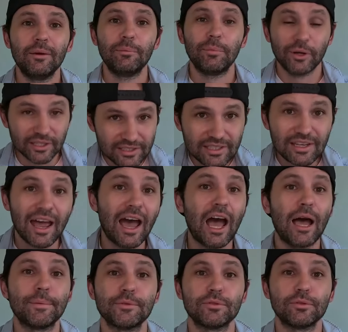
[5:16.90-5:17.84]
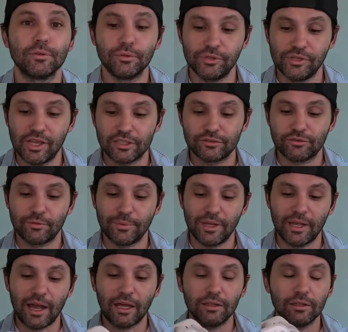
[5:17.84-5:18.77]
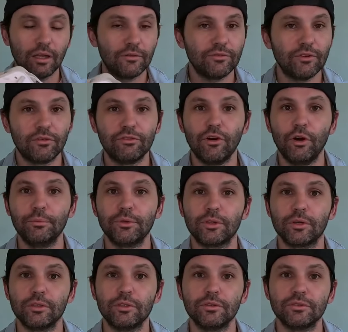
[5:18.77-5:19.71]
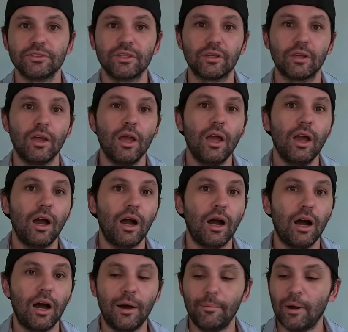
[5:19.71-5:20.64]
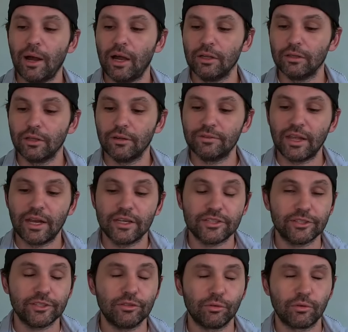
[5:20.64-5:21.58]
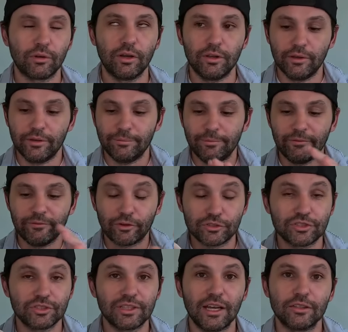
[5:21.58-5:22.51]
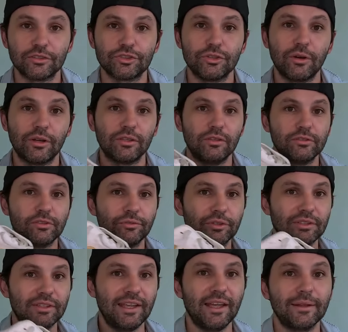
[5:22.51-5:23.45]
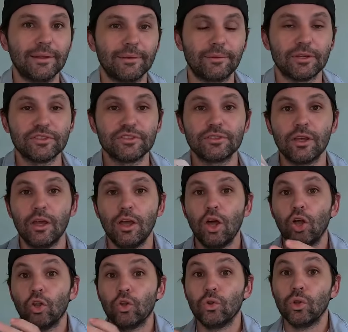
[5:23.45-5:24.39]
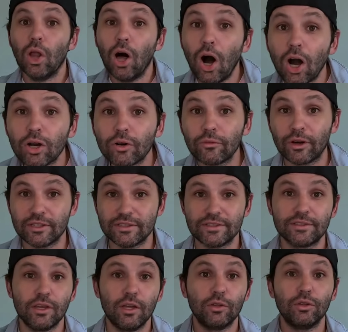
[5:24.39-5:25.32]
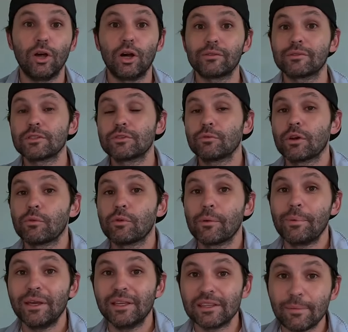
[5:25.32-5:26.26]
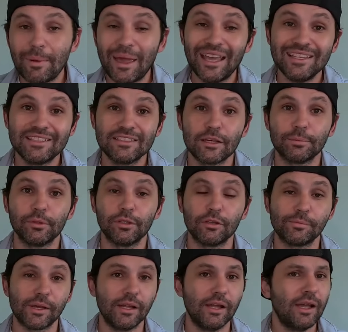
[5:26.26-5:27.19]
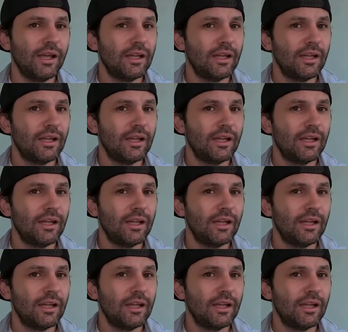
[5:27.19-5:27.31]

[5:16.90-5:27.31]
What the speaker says: But it's an absolute yes for me. I love the foam they're using. I love that it's a versatile shoe. I can use it for daily runs, long runs when I want to pick the pace up a little bit.